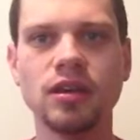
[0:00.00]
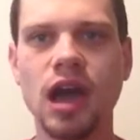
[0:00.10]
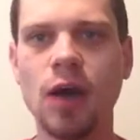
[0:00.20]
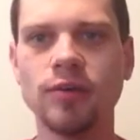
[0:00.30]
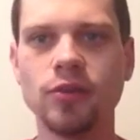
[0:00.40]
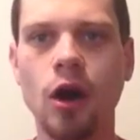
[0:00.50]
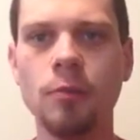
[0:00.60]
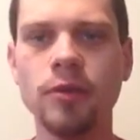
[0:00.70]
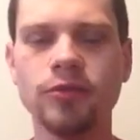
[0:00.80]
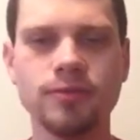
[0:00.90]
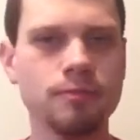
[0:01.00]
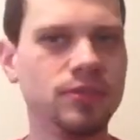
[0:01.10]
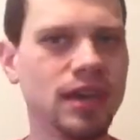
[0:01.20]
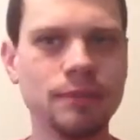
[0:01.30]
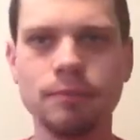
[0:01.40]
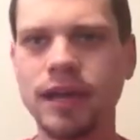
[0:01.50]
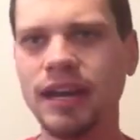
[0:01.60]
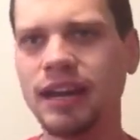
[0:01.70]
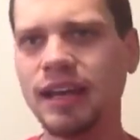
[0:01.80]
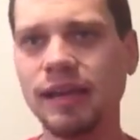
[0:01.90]
I was almost done
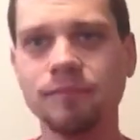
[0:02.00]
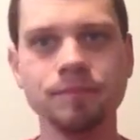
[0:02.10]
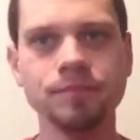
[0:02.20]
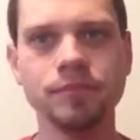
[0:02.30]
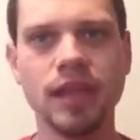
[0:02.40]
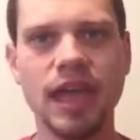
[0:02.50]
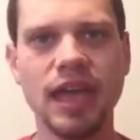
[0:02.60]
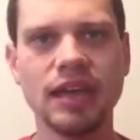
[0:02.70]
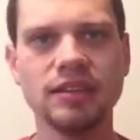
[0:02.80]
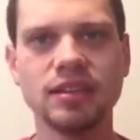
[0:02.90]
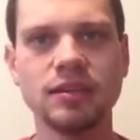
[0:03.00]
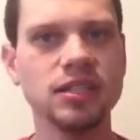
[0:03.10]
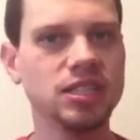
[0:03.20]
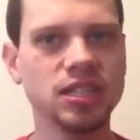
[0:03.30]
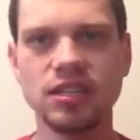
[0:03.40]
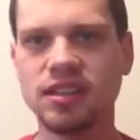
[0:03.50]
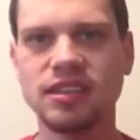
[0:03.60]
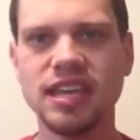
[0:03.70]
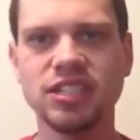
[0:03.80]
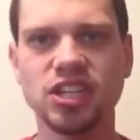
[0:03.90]
beating it, and the
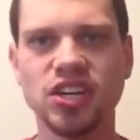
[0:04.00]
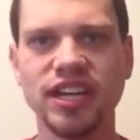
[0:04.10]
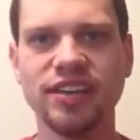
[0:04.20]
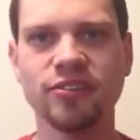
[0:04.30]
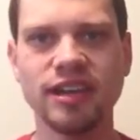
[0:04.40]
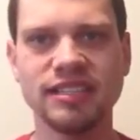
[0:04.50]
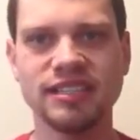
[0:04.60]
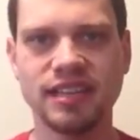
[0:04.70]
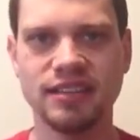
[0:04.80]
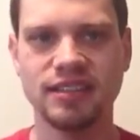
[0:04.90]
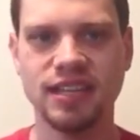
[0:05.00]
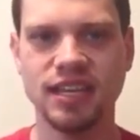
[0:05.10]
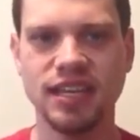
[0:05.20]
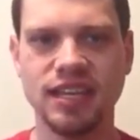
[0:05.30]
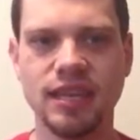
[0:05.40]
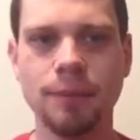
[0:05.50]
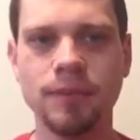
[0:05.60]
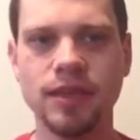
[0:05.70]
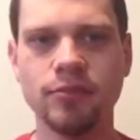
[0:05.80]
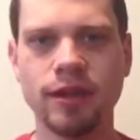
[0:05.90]
teacher erased it.
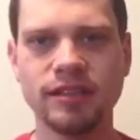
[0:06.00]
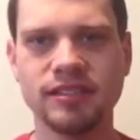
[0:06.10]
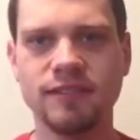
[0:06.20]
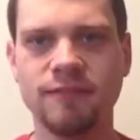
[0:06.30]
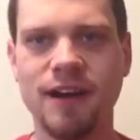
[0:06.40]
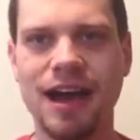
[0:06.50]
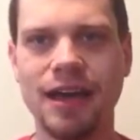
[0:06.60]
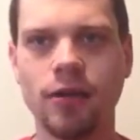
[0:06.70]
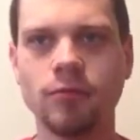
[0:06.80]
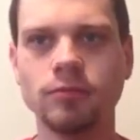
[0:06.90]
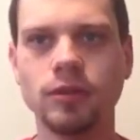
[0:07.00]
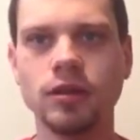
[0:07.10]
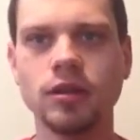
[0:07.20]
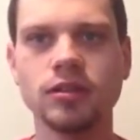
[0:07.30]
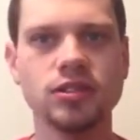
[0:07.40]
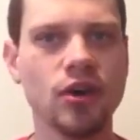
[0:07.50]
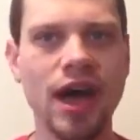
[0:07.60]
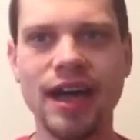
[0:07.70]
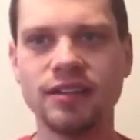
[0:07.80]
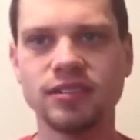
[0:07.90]
Yep, erased the file. So
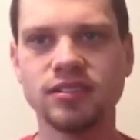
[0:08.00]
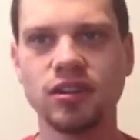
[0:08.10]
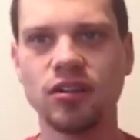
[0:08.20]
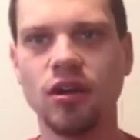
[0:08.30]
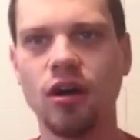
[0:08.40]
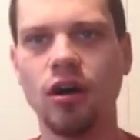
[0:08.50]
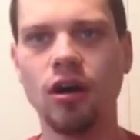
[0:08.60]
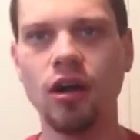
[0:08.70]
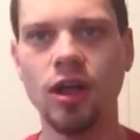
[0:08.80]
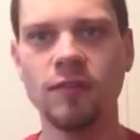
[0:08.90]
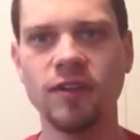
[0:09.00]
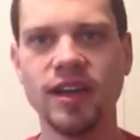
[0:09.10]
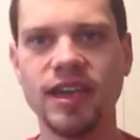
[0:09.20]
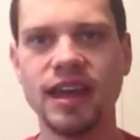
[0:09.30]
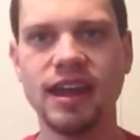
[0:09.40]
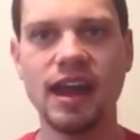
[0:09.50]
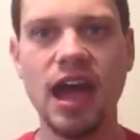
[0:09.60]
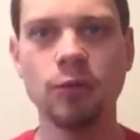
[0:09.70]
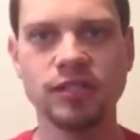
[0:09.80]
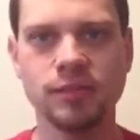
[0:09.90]
I had to start all over again, and
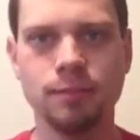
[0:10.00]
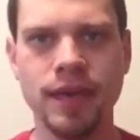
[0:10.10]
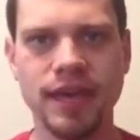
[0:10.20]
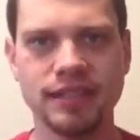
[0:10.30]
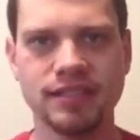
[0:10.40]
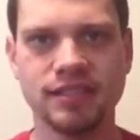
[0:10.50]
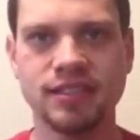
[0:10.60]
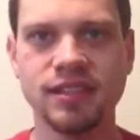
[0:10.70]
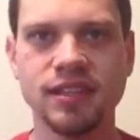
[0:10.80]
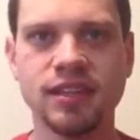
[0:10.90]
I was pissed.